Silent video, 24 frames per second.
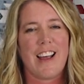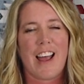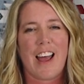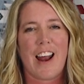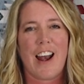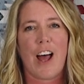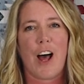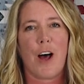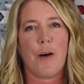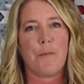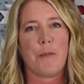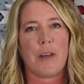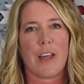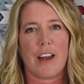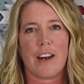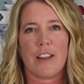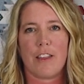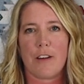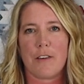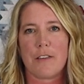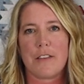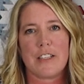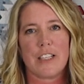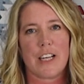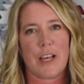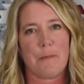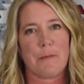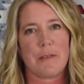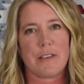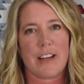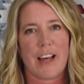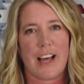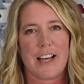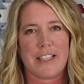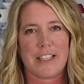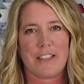and help get those seams
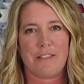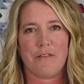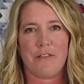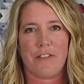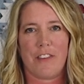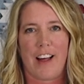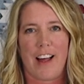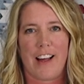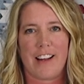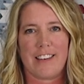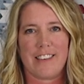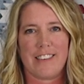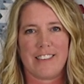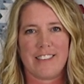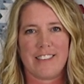nice and flat